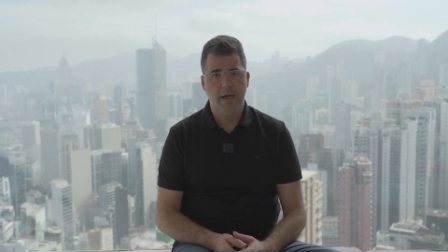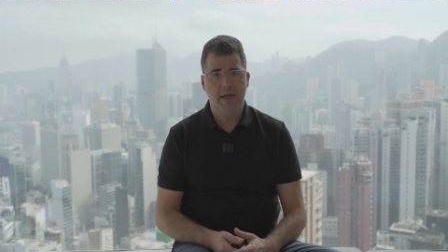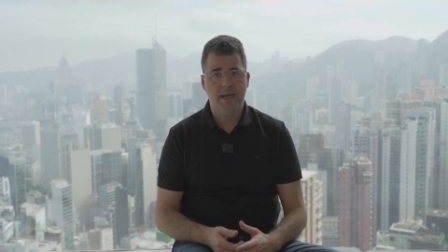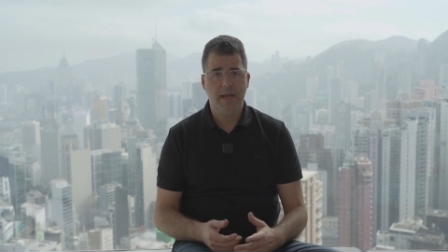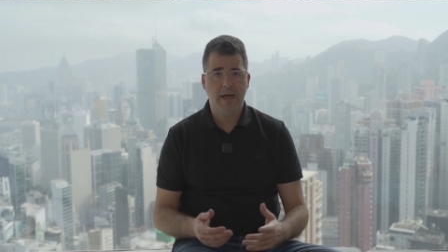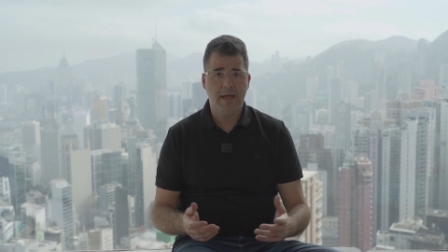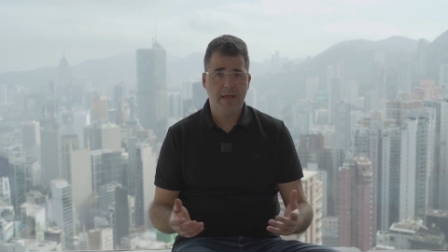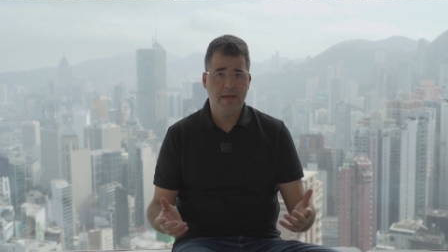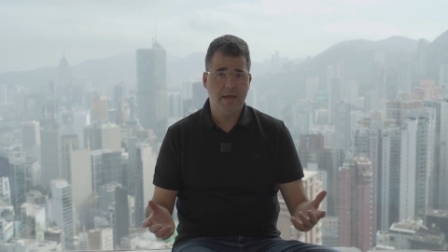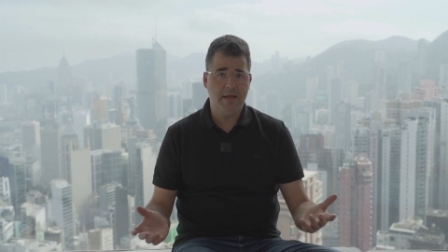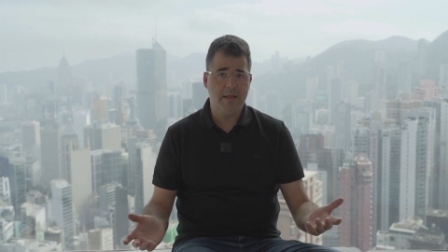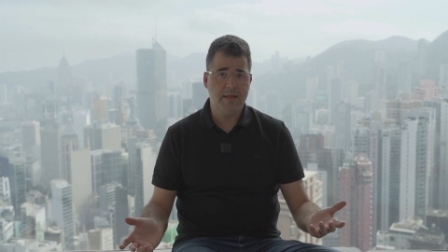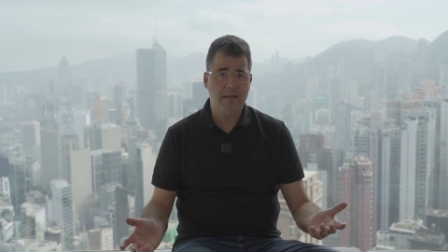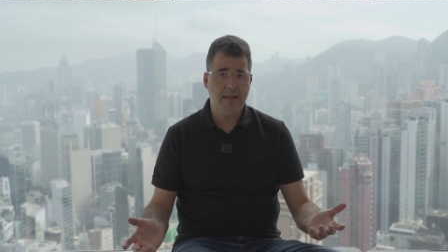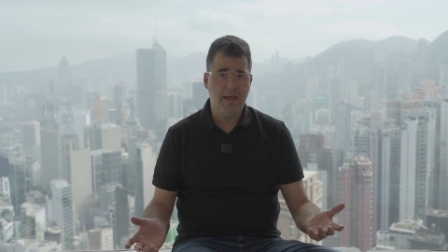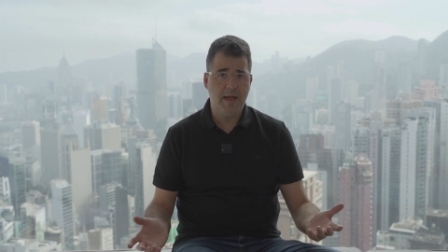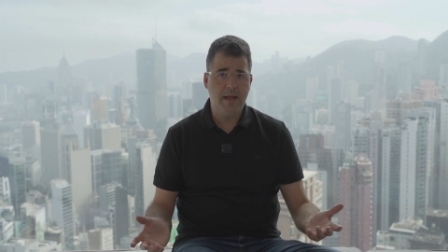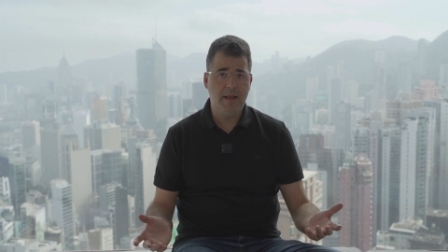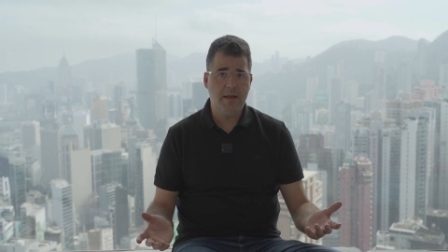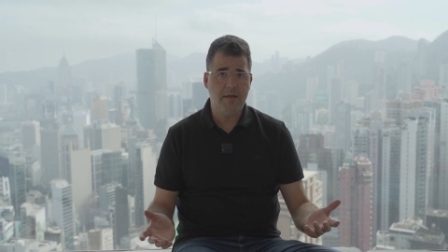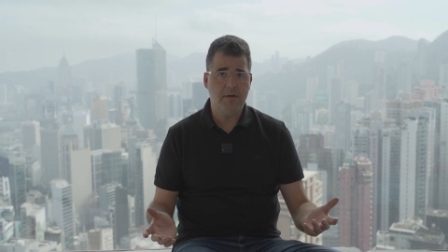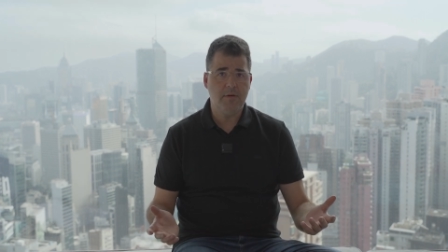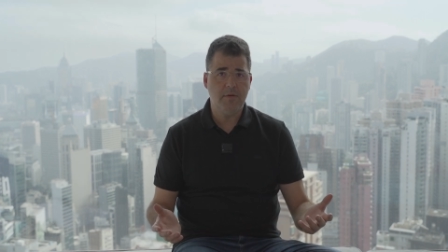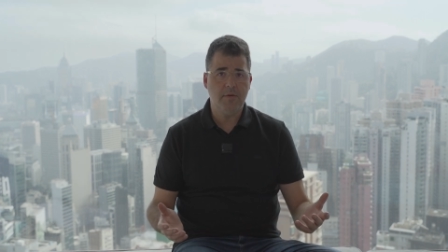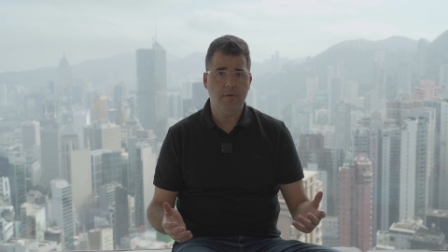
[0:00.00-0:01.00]
And I can
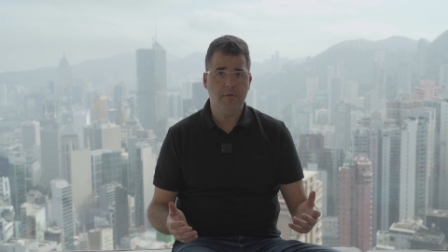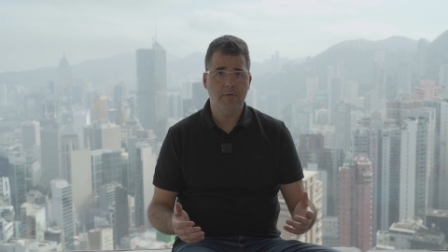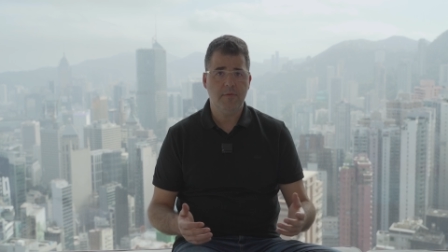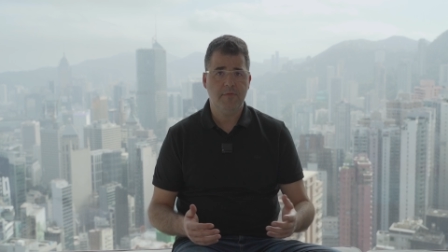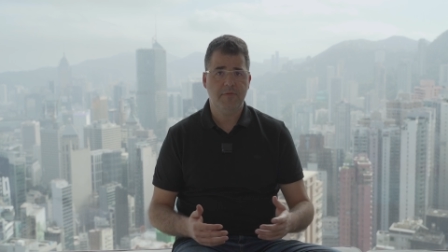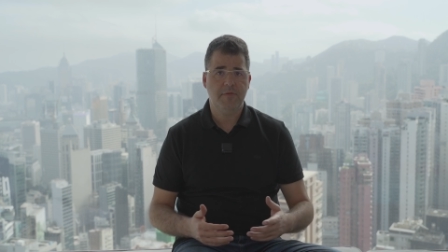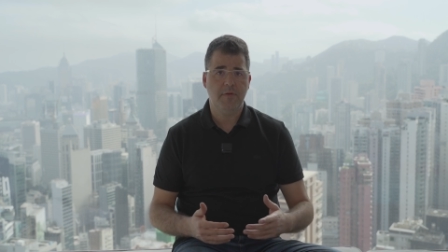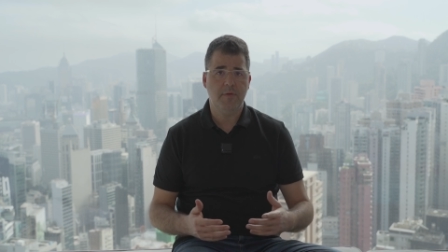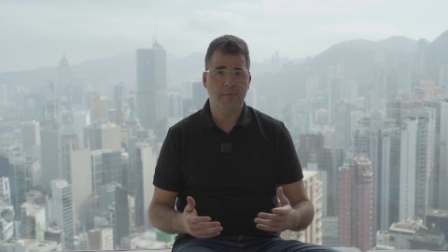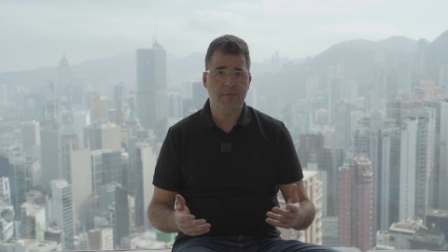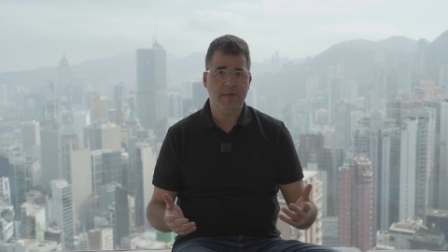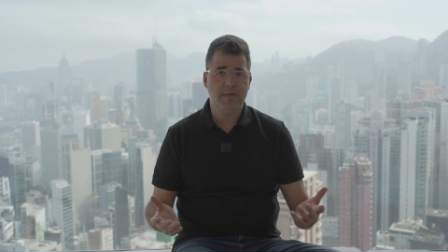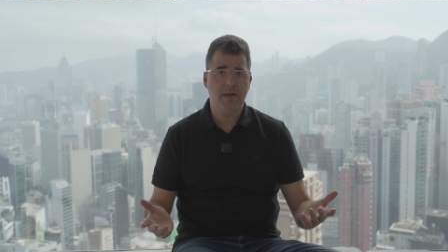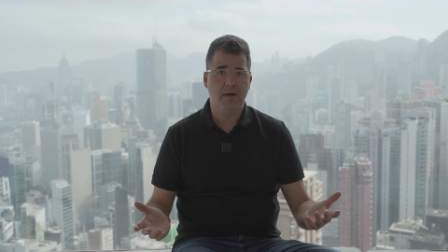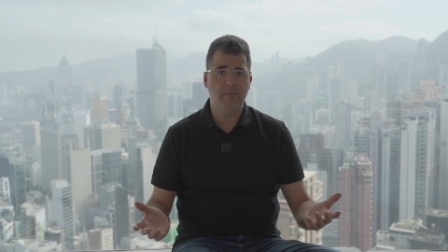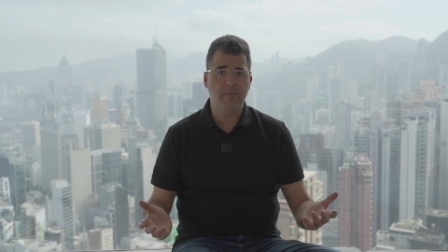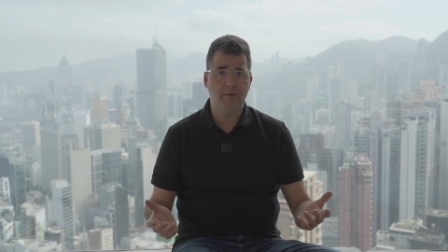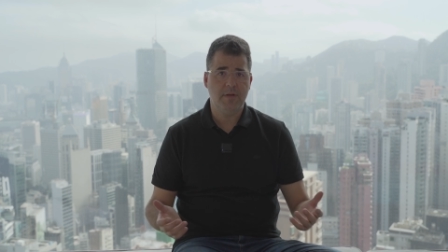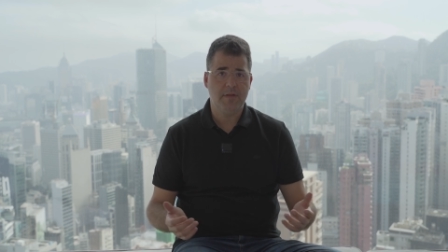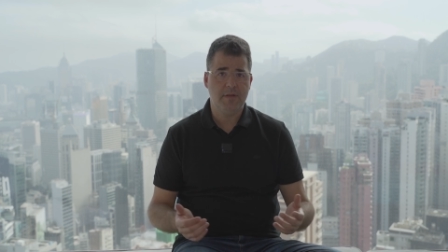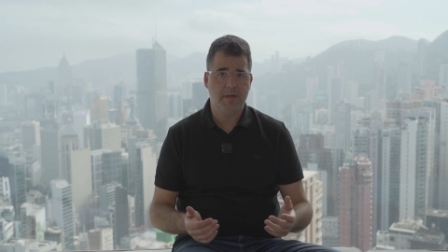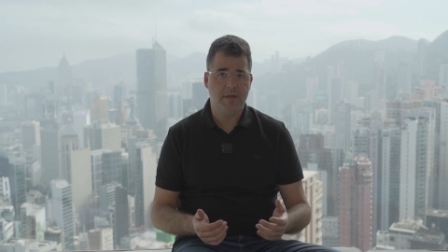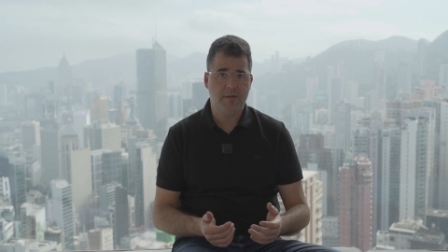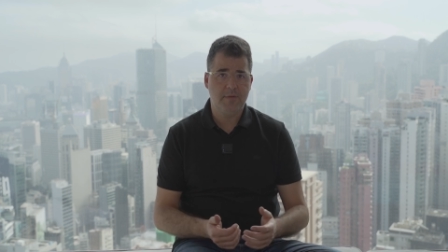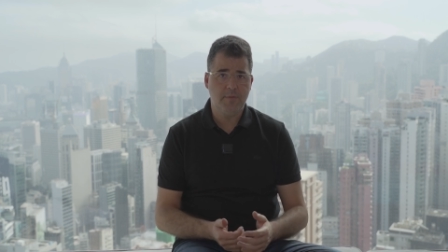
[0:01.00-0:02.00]
tell you, from
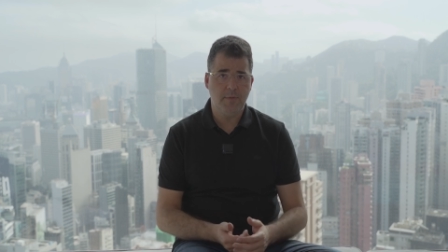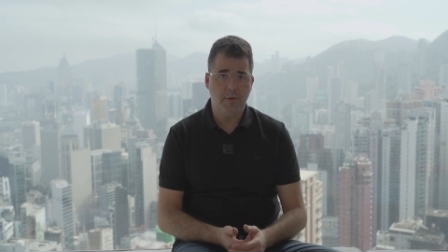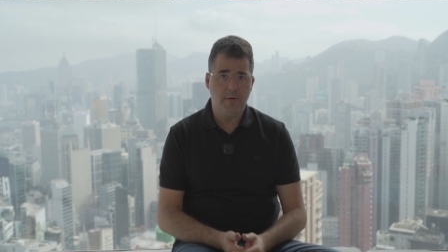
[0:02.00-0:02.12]
someone that